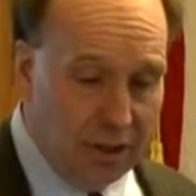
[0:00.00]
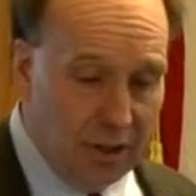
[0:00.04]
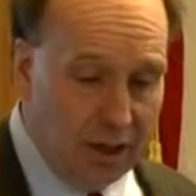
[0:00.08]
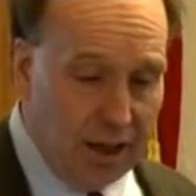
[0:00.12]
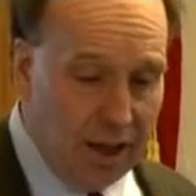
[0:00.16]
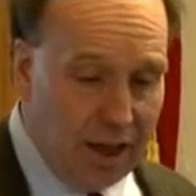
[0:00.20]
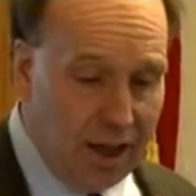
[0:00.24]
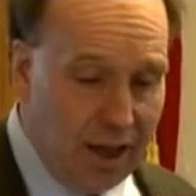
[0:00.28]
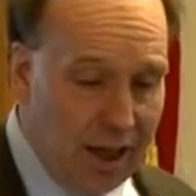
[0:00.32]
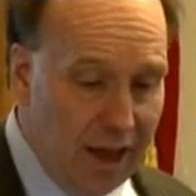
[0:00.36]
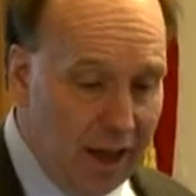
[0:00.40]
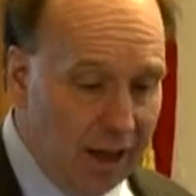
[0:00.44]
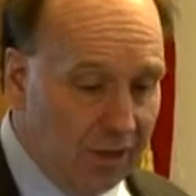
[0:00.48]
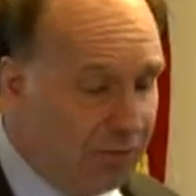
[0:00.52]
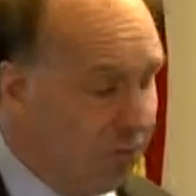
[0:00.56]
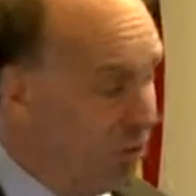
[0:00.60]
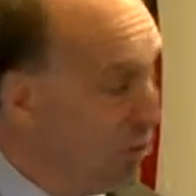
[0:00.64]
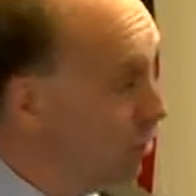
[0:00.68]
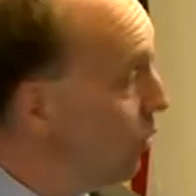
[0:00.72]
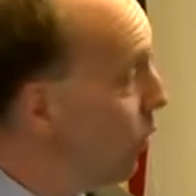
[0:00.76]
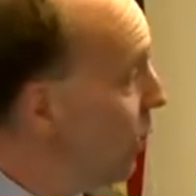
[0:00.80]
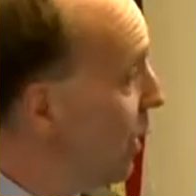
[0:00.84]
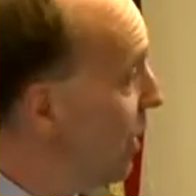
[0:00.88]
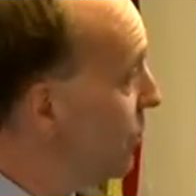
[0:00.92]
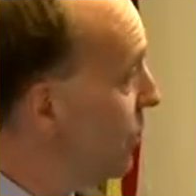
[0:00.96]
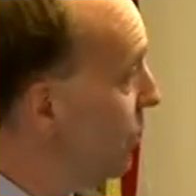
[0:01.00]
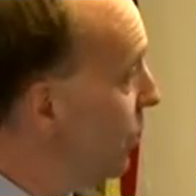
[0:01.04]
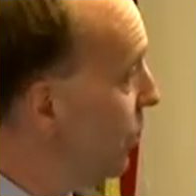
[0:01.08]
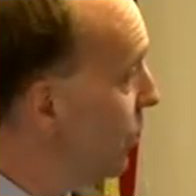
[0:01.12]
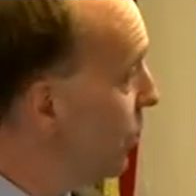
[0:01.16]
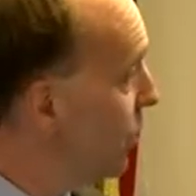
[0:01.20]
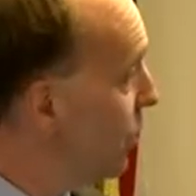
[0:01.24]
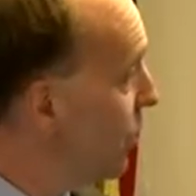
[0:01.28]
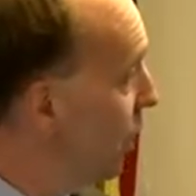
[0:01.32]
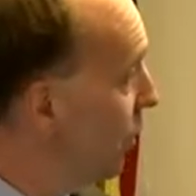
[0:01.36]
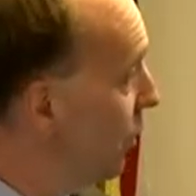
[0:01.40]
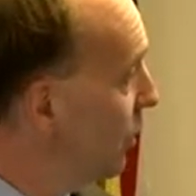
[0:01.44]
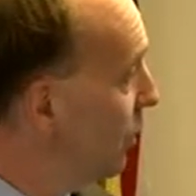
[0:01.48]
I had a few questions.
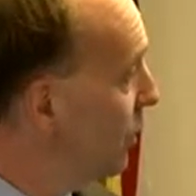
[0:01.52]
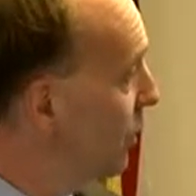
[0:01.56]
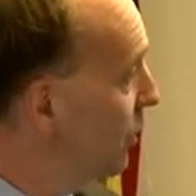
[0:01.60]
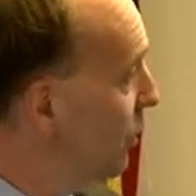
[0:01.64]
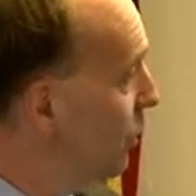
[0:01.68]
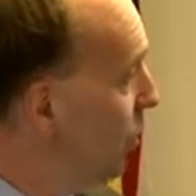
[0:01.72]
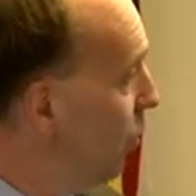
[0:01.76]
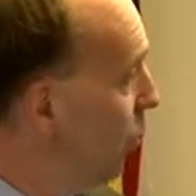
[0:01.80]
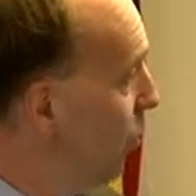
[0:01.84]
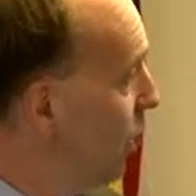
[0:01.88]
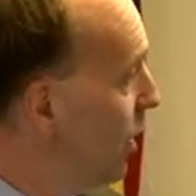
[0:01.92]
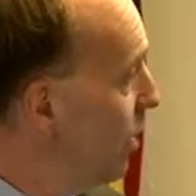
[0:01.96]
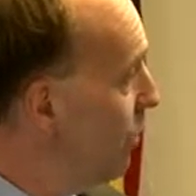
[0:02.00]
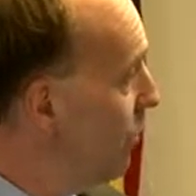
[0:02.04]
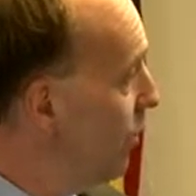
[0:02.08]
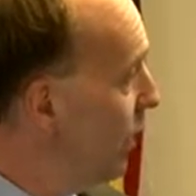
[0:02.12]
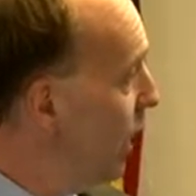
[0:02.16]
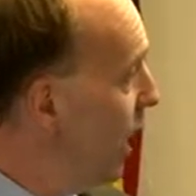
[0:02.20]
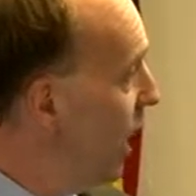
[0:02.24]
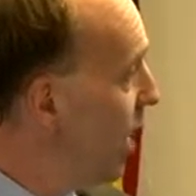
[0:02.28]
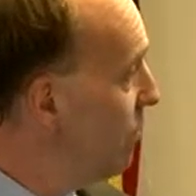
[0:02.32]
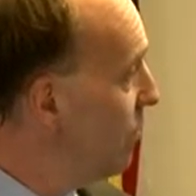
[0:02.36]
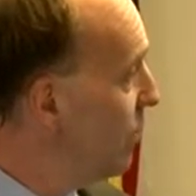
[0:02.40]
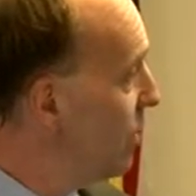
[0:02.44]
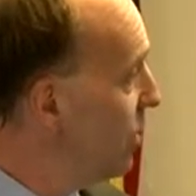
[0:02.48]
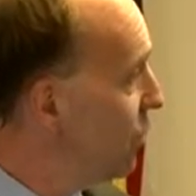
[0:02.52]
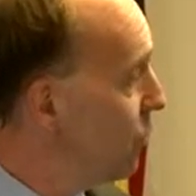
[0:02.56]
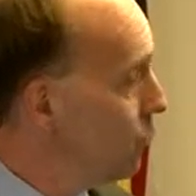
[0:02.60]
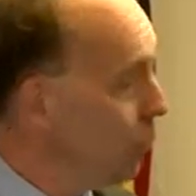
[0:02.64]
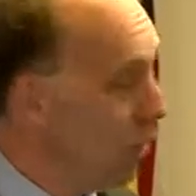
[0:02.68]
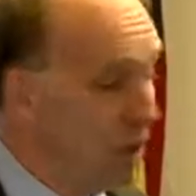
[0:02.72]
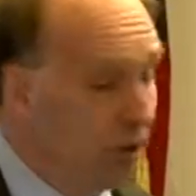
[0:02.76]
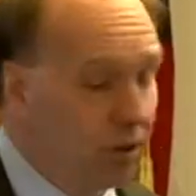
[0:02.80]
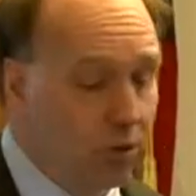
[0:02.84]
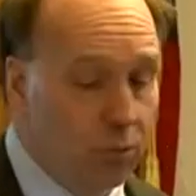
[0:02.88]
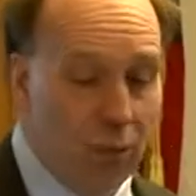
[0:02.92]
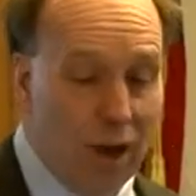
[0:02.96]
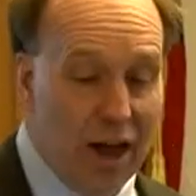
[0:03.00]
So one of the obvious
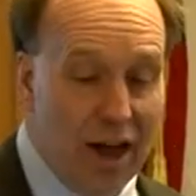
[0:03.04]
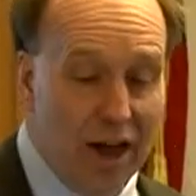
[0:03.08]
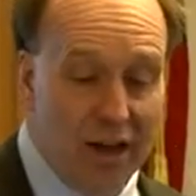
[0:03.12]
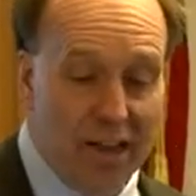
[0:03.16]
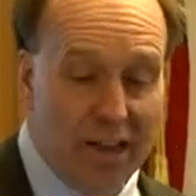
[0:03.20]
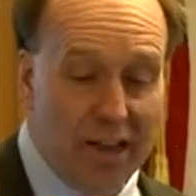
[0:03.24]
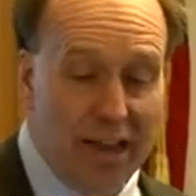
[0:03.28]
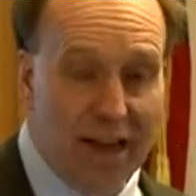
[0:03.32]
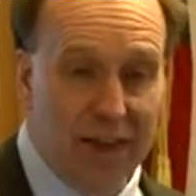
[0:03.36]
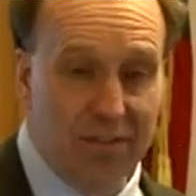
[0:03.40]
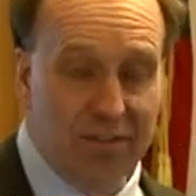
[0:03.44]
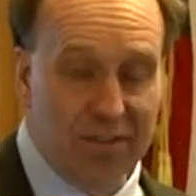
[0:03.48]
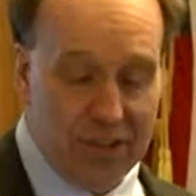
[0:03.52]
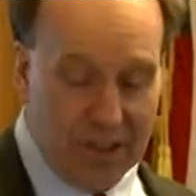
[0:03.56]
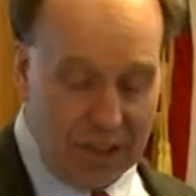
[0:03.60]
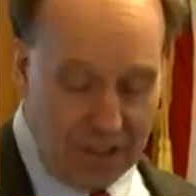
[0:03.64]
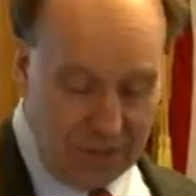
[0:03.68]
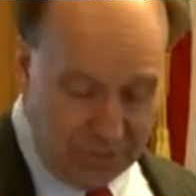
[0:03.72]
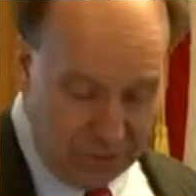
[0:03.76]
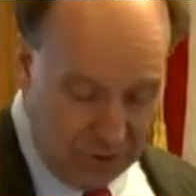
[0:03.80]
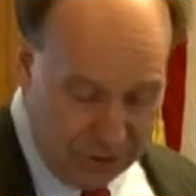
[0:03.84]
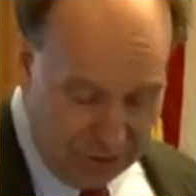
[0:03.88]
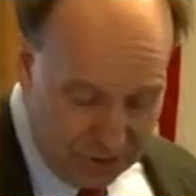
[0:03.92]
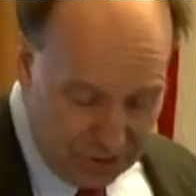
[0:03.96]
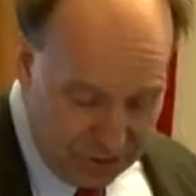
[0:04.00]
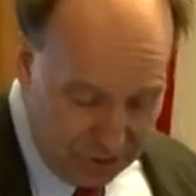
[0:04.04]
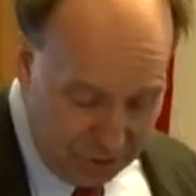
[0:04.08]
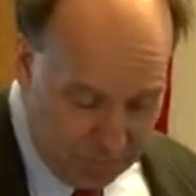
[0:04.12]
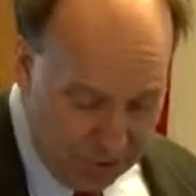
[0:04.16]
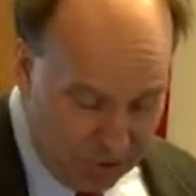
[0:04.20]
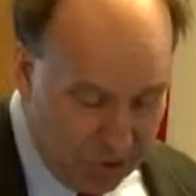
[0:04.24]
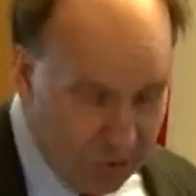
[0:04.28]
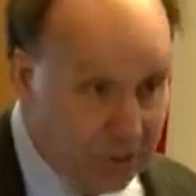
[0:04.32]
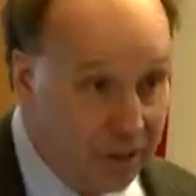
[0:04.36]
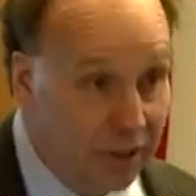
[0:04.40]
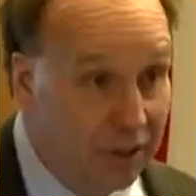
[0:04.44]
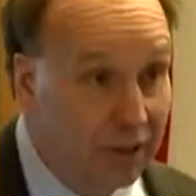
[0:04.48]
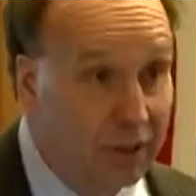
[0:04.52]
ones, why do they have six-fold
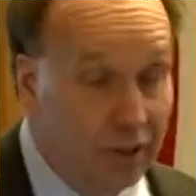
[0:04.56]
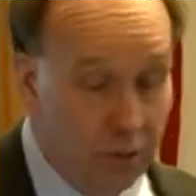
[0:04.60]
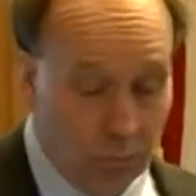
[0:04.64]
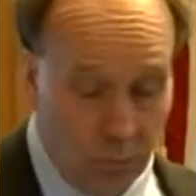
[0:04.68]
symmetry?